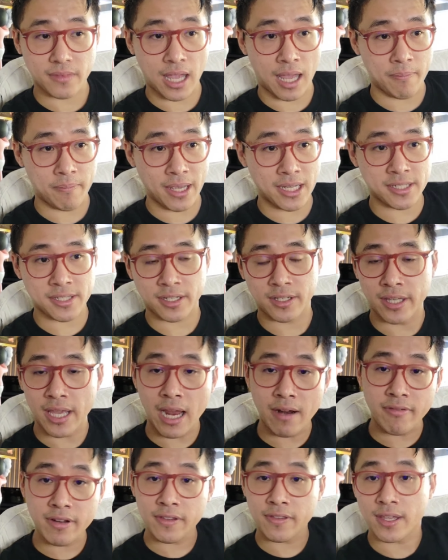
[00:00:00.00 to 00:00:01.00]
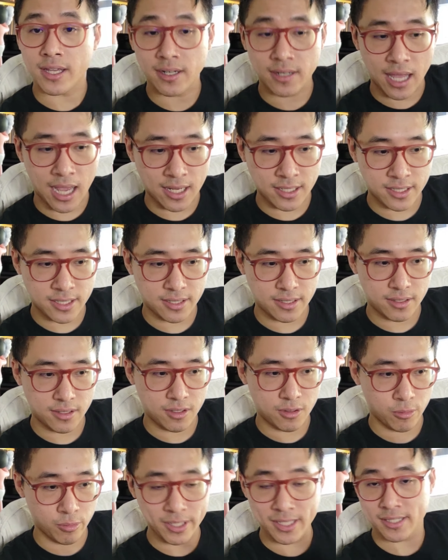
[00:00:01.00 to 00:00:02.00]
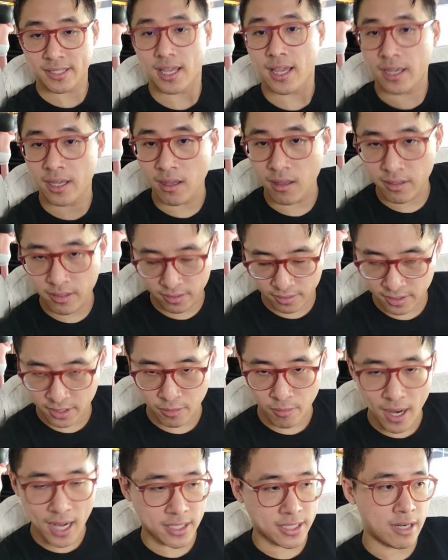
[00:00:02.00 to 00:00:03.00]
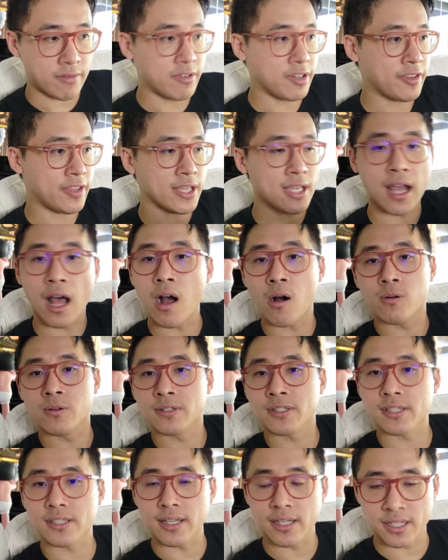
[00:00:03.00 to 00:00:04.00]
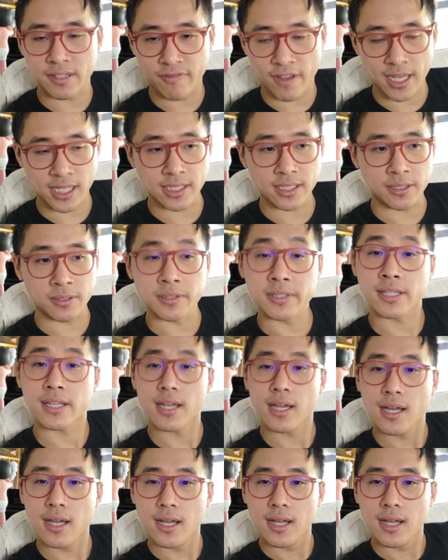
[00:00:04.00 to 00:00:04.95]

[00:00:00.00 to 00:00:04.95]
And basically everything that we say is correct. Everything else is fake news.